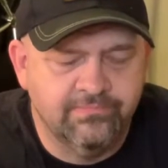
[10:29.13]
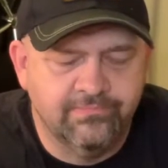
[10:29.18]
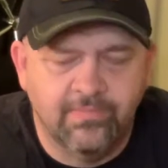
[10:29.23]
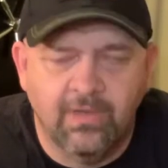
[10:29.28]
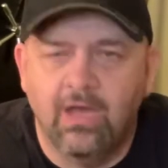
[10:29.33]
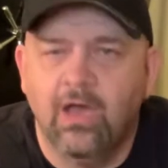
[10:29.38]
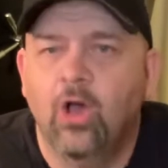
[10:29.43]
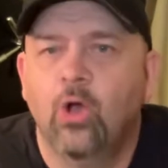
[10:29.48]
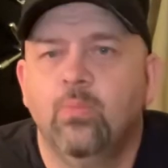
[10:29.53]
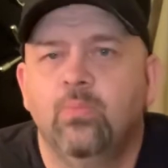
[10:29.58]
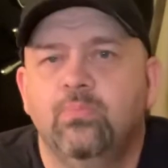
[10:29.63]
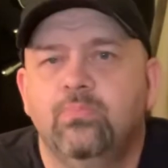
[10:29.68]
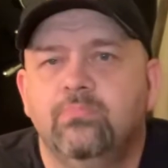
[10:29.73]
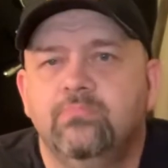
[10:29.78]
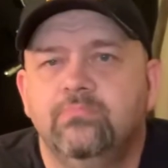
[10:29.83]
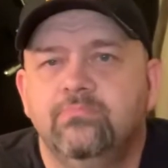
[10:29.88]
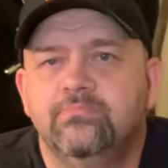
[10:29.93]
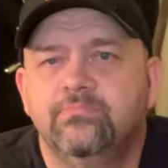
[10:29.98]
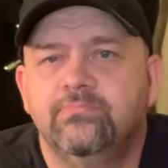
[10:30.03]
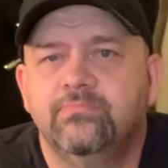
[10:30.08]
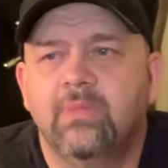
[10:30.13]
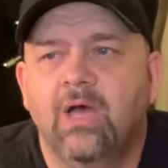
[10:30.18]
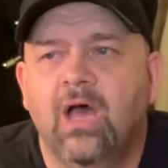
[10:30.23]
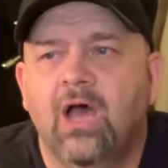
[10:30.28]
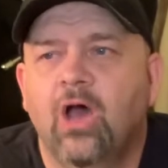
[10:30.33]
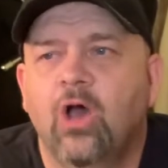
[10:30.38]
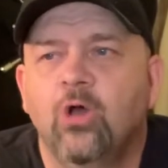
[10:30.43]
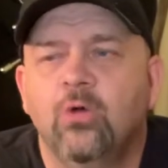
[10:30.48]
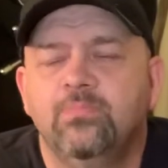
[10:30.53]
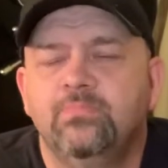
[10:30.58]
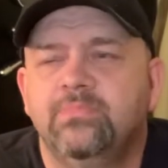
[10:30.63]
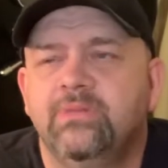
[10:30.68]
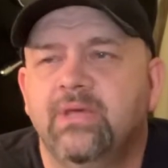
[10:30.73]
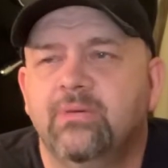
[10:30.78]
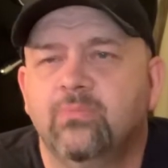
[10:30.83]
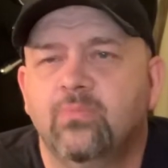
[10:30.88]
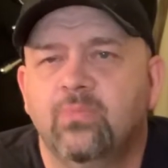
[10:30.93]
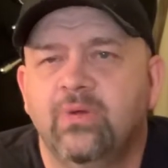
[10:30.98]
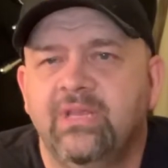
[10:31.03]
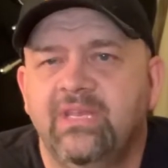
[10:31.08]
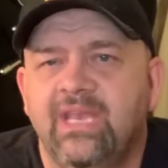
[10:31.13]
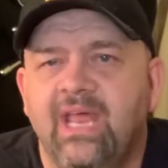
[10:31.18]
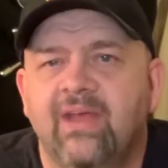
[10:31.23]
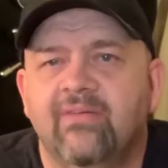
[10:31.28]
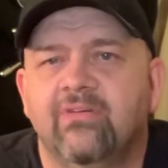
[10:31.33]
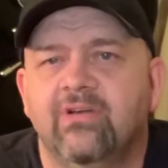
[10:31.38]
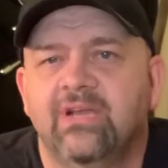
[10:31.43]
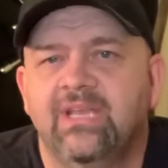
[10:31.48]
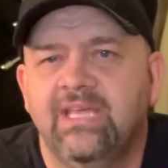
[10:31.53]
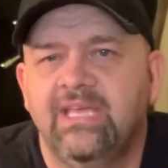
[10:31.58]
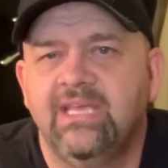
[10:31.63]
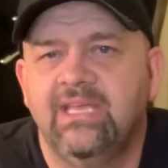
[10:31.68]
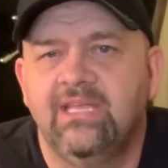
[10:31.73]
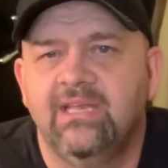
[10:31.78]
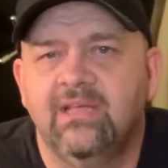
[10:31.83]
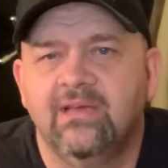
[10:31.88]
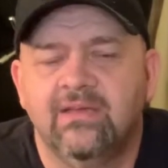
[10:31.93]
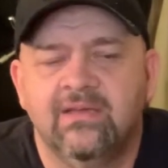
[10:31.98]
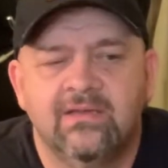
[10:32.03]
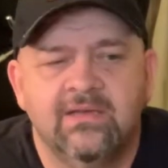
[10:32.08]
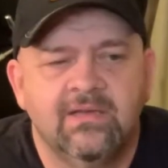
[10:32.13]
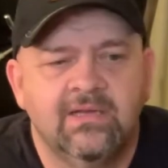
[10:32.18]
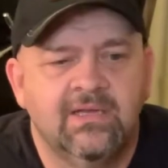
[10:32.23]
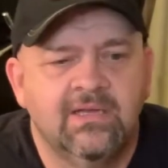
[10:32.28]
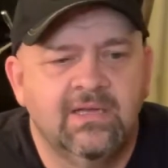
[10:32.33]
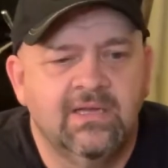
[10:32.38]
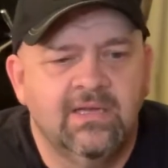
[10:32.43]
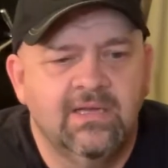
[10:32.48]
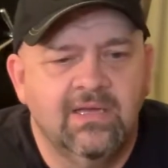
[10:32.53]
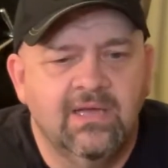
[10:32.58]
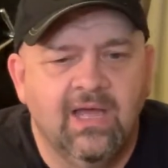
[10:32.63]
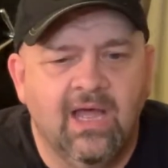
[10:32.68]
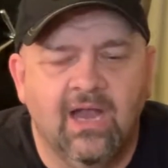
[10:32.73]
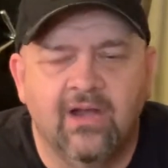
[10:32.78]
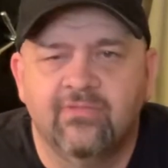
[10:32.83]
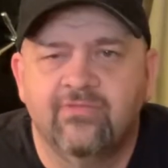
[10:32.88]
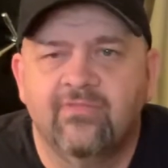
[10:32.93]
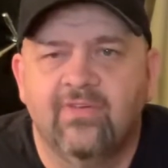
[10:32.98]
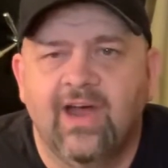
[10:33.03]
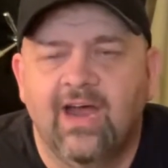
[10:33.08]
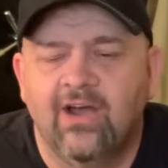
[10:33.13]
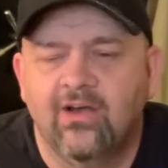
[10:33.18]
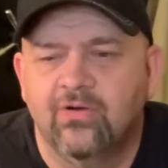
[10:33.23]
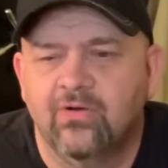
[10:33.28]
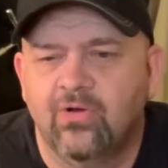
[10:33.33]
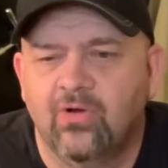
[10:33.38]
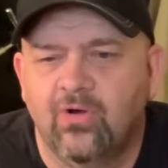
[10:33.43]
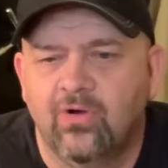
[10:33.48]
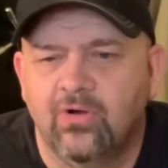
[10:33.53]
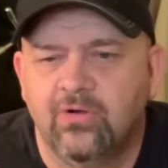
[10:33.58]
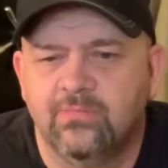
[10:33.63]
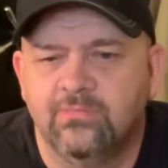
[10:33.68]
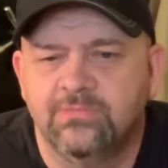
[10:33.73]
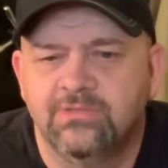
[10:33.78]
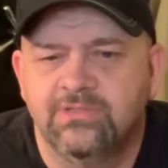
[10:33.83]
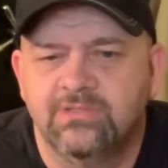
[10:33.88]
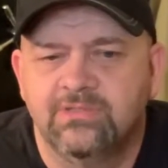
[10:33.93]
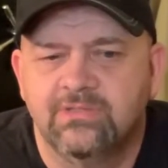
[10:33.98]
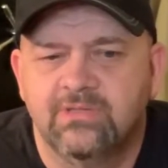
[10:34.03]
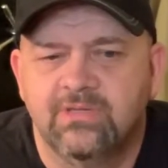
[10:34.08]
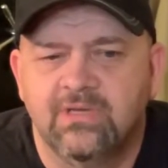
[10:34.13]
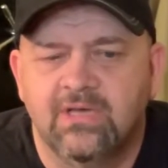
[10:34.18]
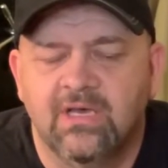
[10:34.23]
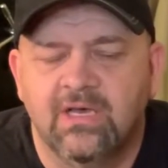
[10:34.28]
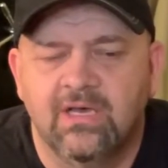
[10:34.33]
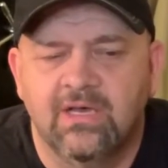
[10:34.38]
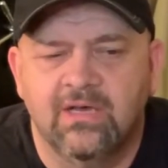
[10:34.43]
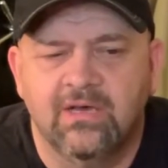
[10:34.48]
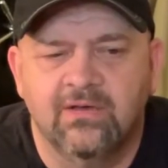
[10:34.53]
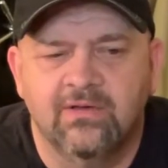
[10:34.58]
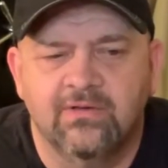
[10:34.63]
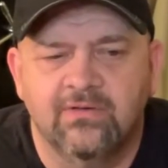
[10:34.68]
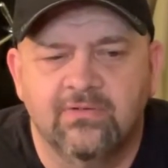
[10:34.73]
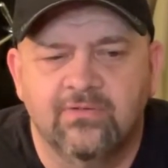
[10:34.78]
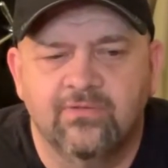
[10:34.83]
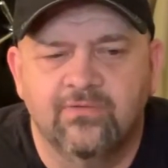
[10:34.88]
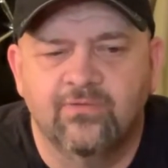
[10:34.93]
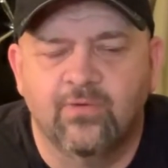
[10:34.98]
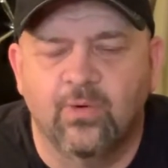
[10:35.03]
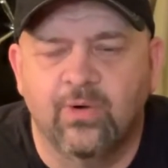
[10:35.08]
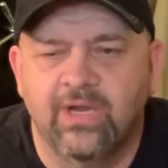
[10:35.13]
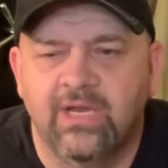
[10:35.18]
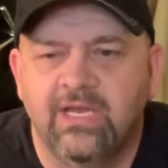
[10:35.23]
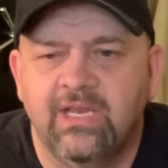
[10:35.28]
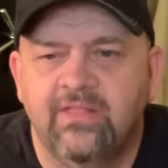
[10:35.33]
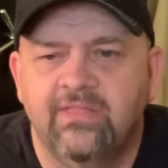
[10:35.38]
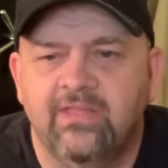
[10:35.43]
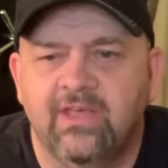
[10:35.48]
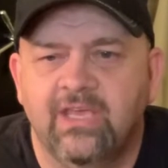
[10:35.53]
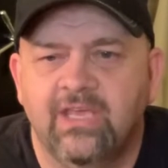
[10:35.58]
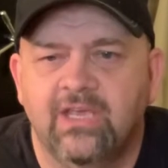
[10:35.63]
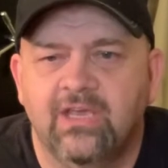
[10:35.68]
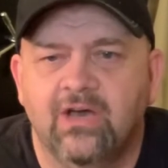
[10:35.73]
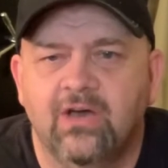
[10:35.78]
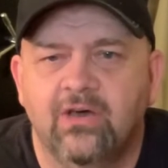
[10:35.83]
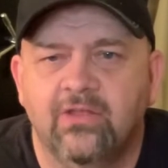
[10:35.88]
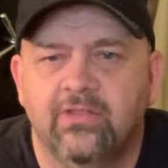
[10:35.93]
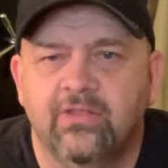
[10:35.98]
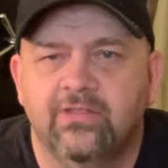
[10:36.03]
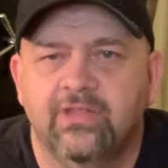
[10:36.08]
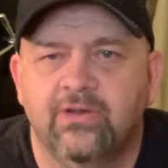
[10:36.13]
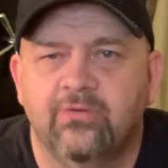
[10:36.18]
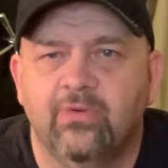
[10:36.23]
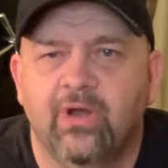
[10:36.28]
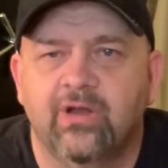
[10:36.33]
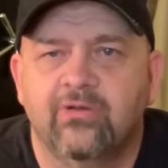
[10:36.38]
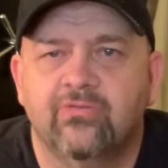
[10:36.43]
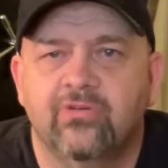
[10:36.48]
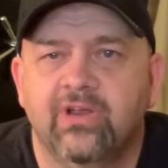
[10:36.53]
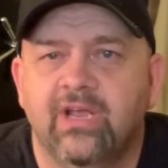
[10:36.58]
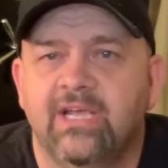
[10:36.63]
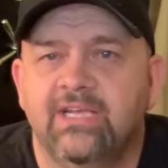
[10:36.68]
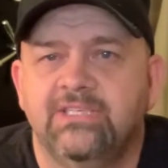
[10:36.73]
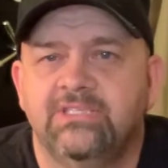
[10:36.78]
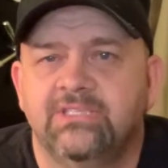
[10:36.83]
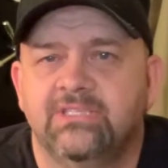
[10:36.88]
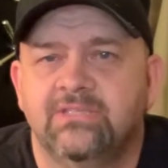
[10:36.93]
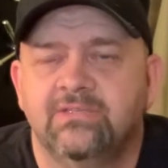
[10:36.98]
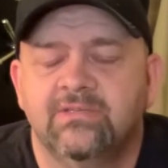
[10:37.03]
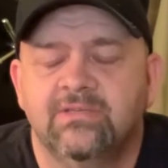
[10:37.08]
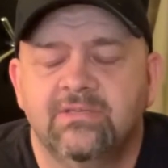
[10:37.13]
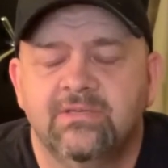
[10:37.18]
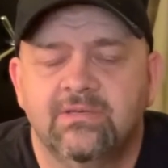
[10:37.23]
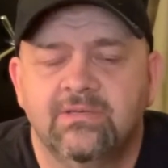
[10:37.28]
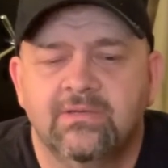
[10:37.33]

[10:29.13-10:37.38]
I hope that we never need our firearms for anything other than recreation,